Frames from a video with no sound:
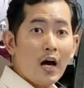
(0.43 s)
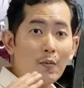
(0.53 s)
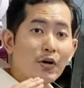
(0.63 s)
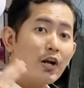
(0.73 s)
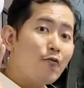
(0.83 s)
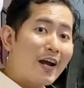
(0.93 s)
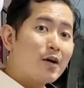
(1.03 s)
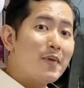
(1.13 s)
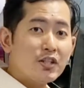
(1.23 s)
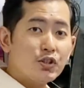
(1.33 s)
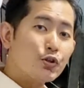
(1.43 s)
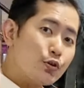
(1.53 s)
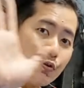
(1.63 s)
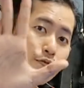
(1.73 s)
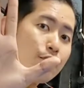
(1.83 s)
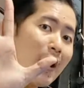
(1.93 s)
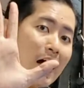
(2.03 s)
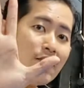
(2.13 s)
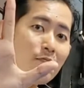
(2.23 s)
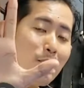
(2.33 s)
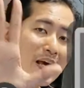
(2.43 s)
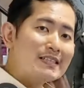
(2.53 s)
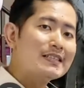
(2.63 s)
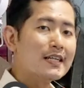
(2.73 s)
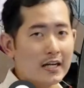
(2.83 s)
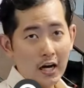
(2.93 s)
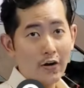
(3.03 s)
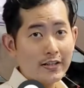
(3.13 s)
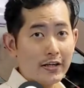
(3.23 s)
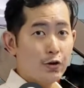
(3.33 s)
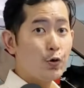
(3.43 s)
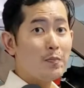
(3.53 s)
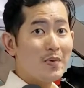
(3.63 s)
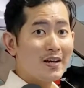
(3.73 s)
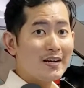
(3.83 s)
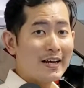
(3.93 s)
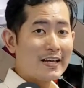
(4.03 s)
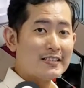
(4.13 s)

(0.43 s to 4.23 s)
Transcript: I'm going to recommend to you 5 basic karate equipment that